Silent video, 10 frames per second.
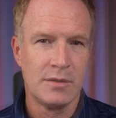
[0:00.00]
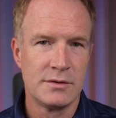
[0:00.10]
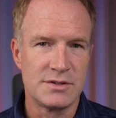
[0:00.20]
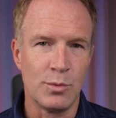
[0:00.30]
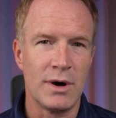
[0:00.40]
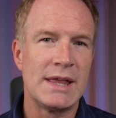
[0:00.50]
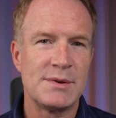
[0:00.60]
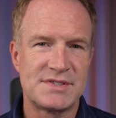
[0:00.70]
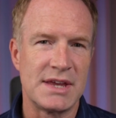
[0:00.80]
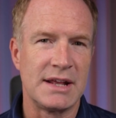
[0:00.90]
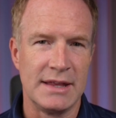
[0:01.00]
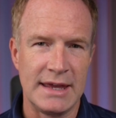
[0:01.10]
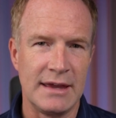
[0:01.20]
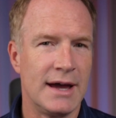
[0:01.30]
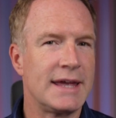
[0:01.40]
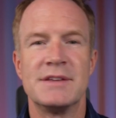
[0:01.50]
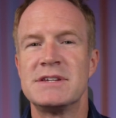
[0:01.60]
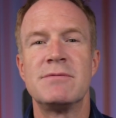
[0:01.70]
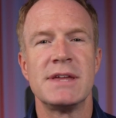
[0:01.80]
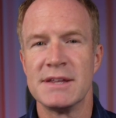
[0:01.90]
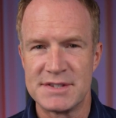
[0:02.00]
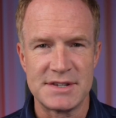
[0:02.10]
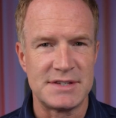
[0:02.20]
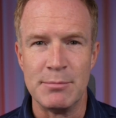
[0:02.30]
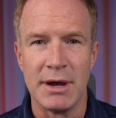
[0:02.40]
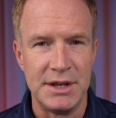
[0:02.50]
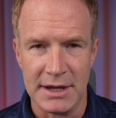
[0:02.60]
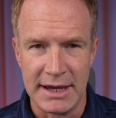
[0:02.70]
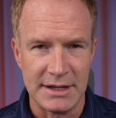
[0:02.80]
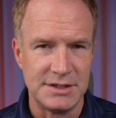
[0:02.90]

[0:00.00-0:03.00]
So while out cycling, I kept everything in 16:9.